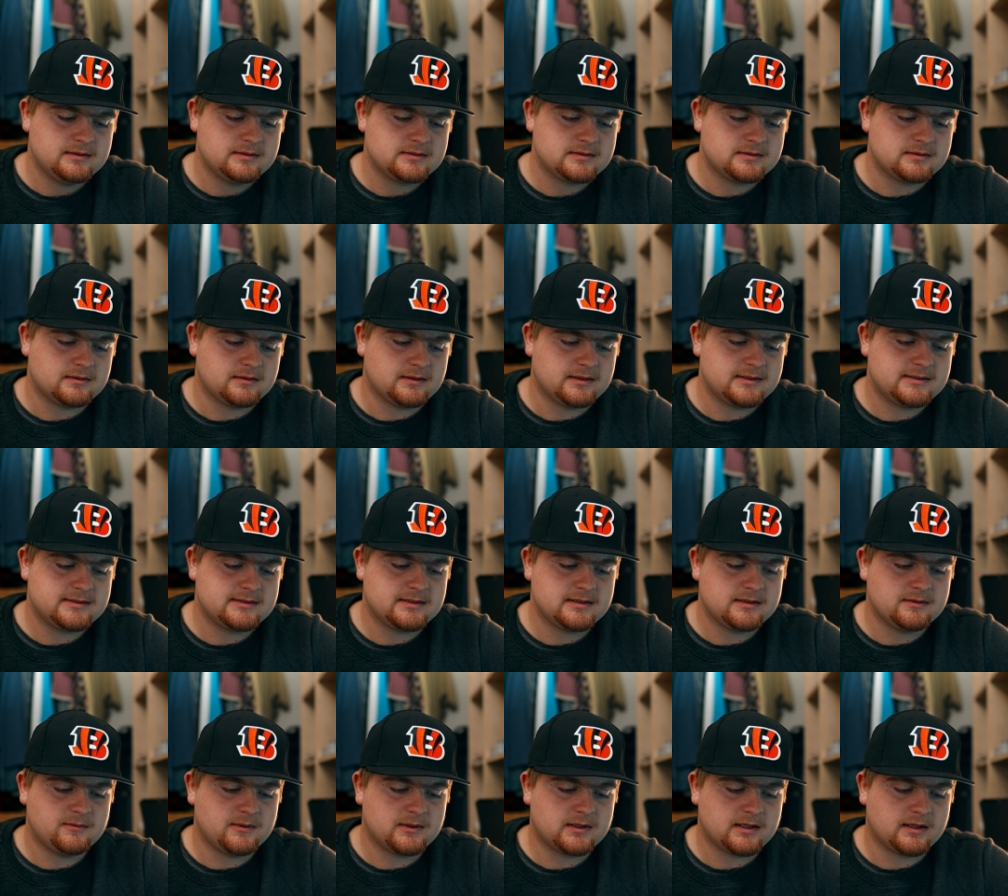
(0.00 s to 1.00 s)
So let's
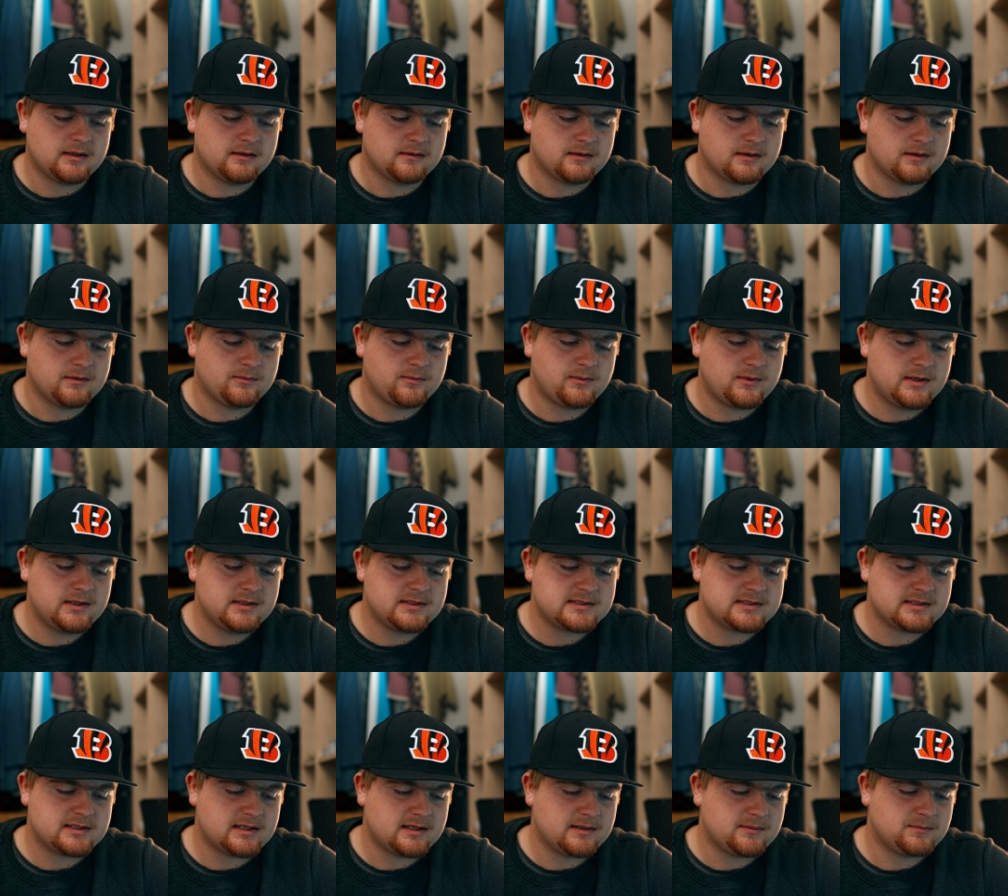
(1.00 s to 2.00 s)
see what color I
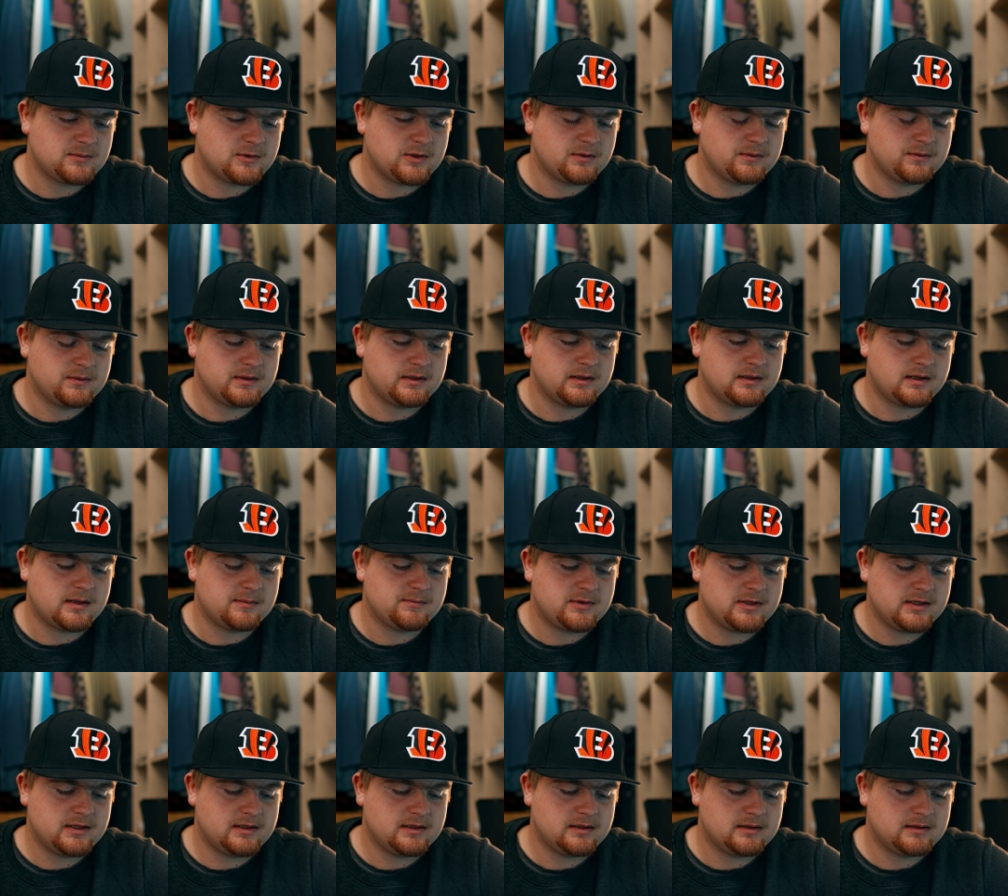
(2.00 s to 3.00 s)
want. I'm going, I'm
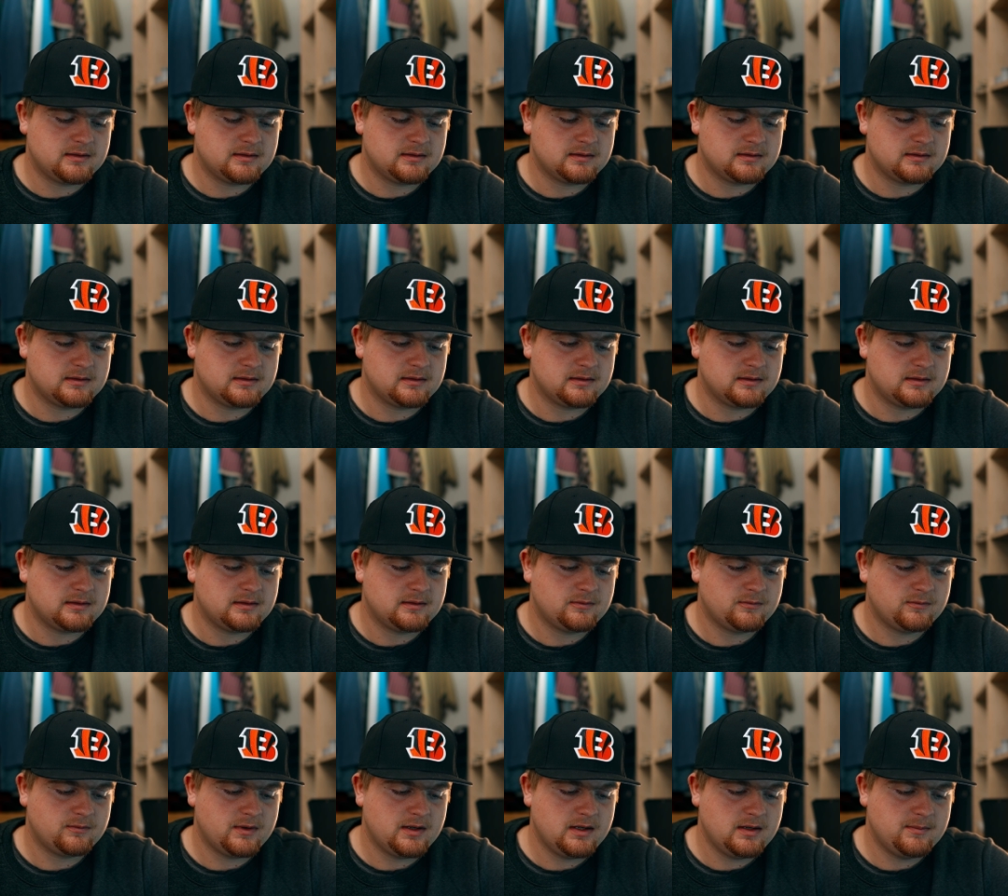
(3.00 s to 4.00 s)
thinking
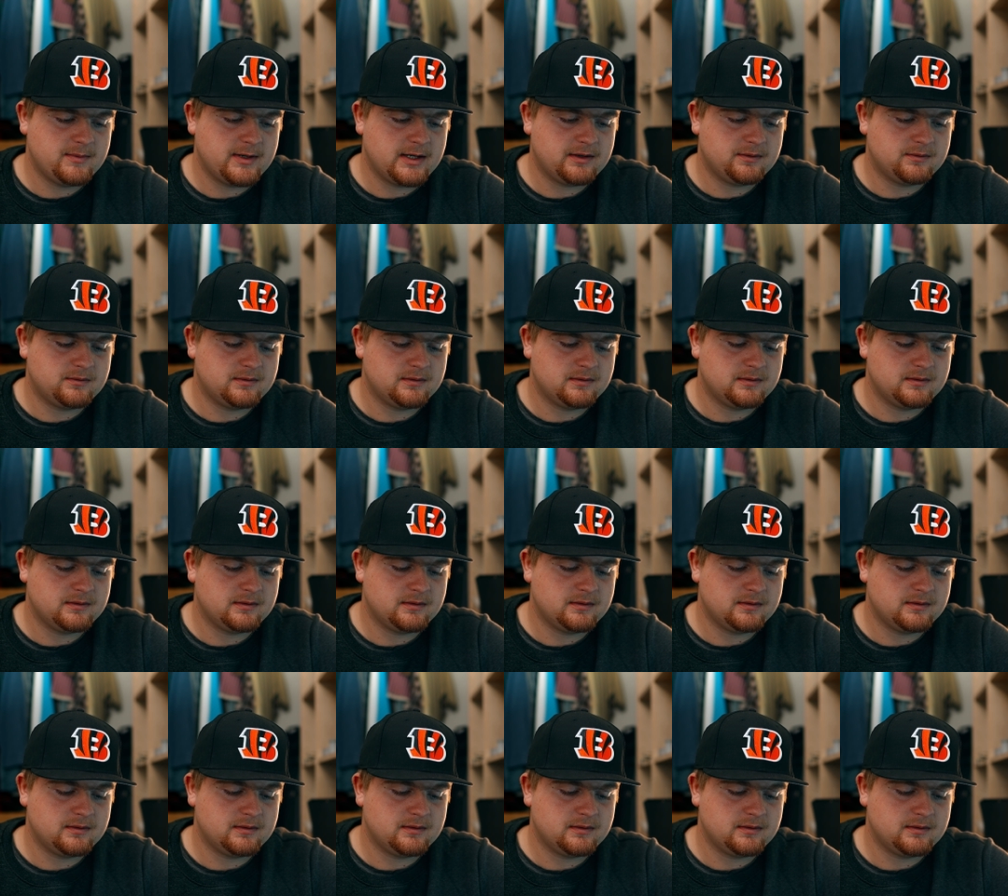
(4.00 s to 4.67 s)
right about